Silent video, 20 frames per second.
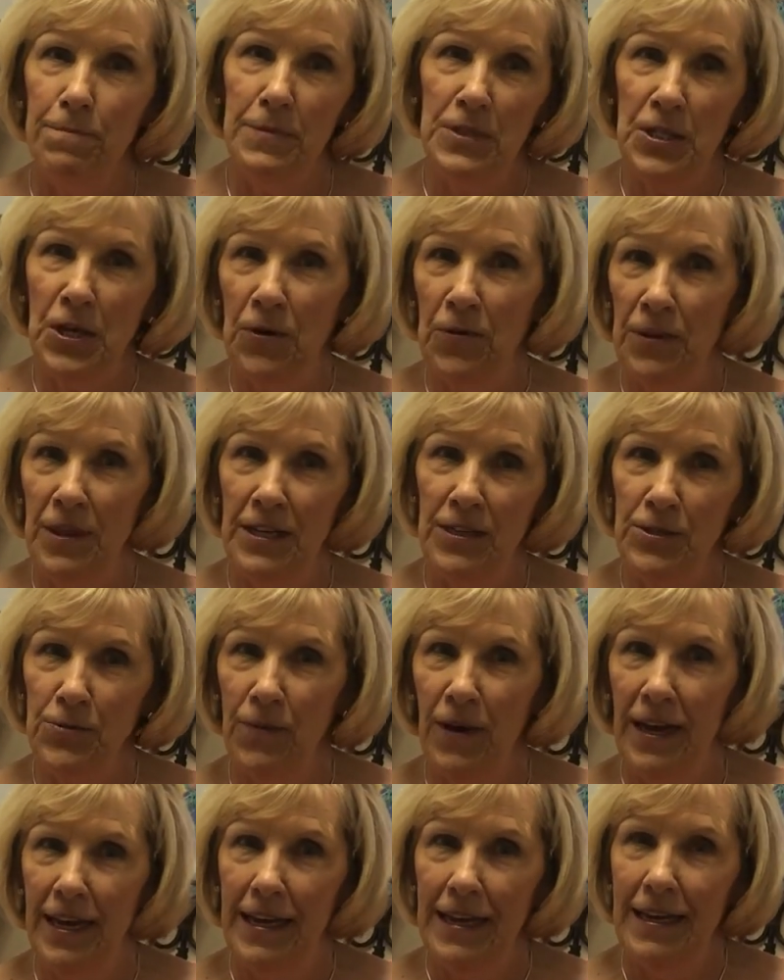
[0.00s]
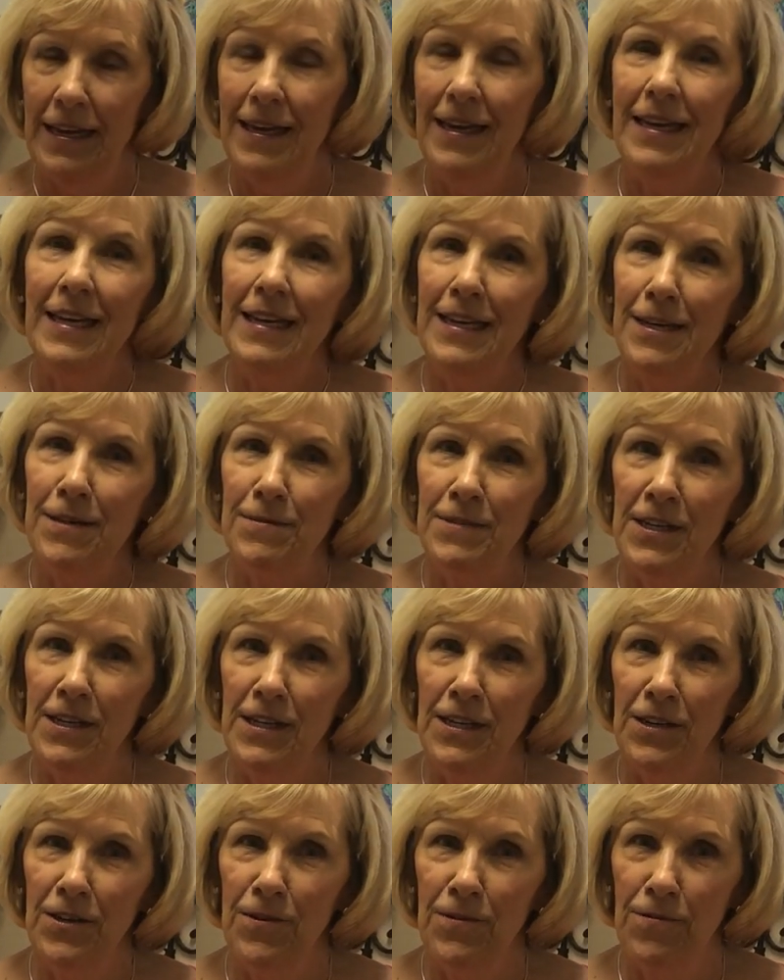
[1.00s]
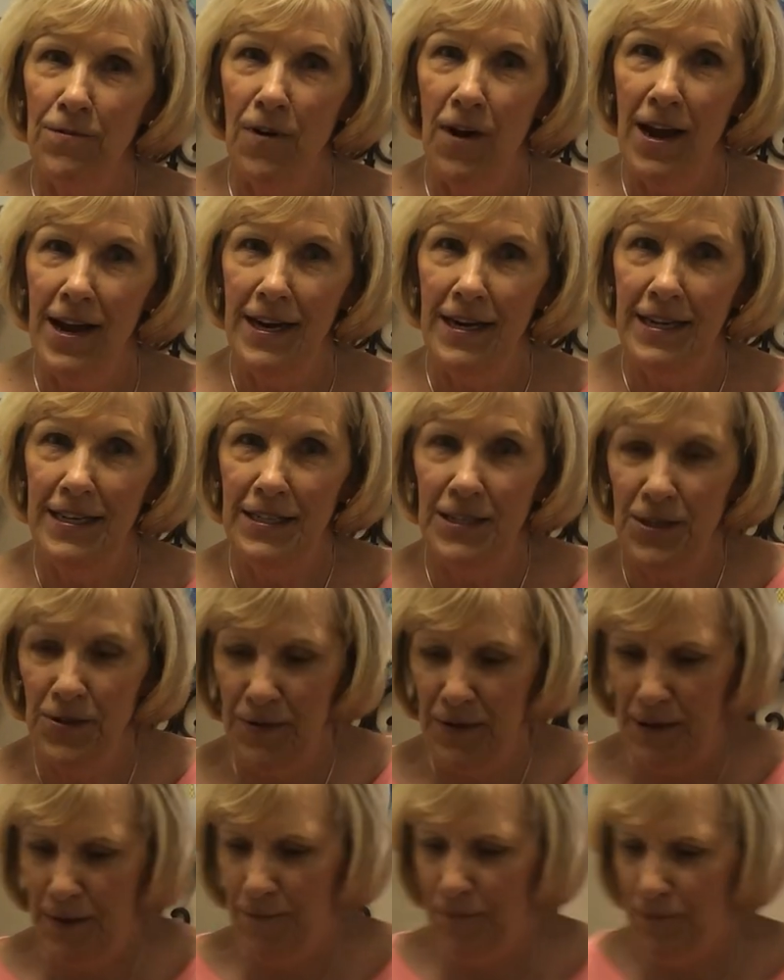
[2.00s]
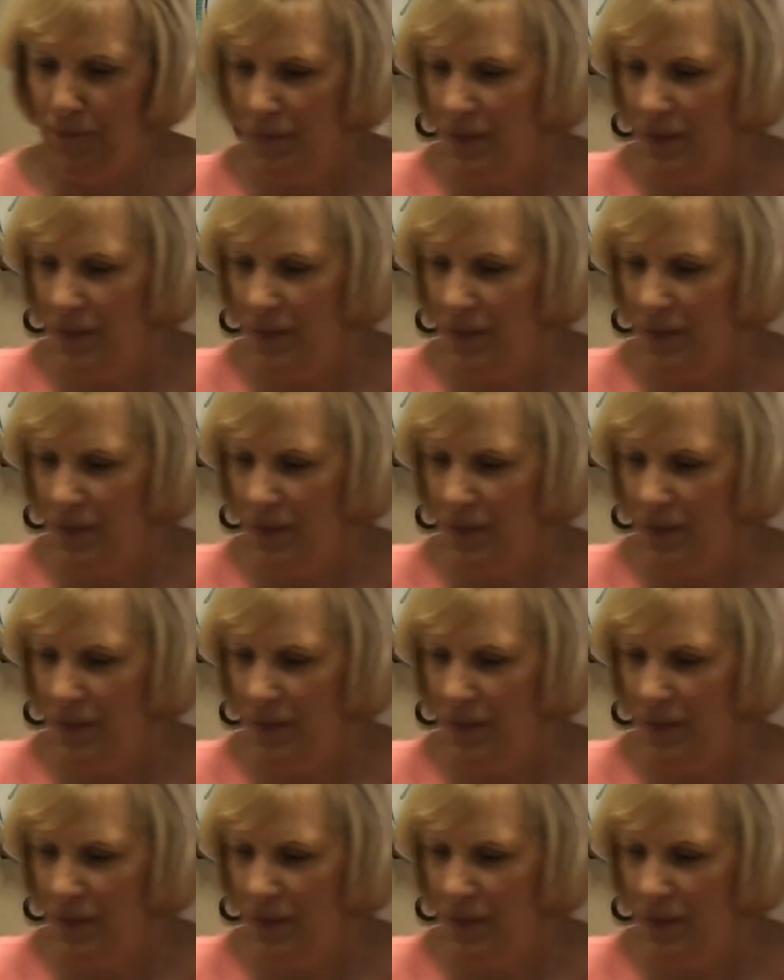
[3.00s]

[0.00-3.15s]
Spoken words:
So this way it gives a little variety to it.